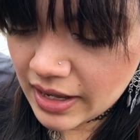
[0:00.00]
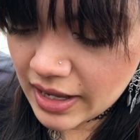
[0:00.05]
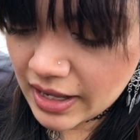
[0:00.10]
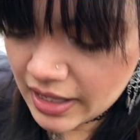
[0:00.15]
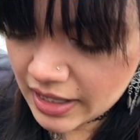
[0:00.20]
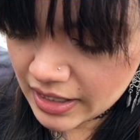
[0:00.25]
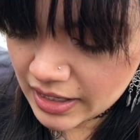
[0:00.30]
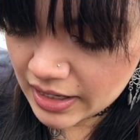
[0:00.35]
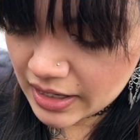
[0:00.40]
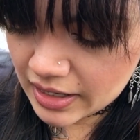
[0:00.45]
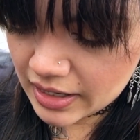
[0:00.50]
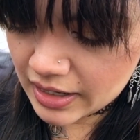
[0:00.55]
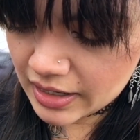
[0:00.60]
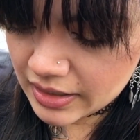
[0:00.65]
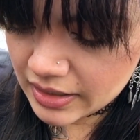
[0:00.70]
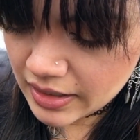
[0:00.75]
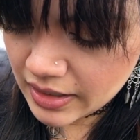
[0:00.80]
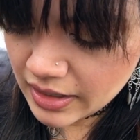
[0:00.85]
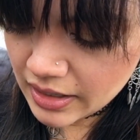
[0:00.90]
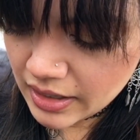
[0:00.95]
ahead
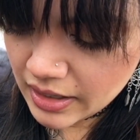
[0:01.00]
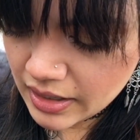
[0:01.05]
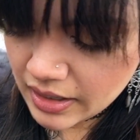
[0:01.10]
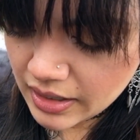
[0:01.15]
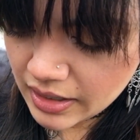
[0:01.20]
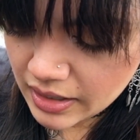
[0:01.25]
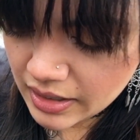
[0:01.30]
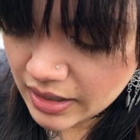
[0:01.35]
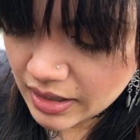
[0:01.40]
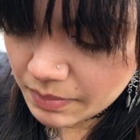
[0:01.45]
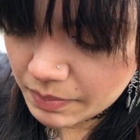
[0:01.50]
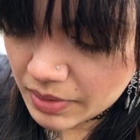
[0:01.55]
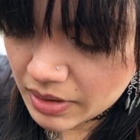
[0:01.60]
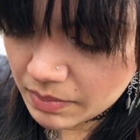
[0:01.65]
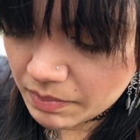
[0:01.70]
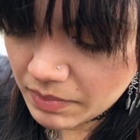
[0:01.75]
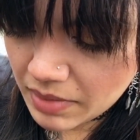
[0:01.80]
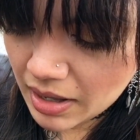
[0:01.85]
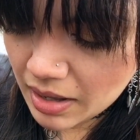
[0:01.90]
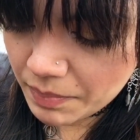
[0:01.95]
and hit up our
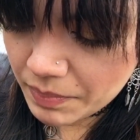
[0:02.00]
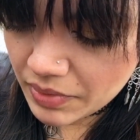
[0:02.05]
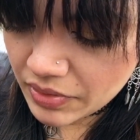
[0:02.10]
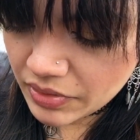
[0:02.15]
map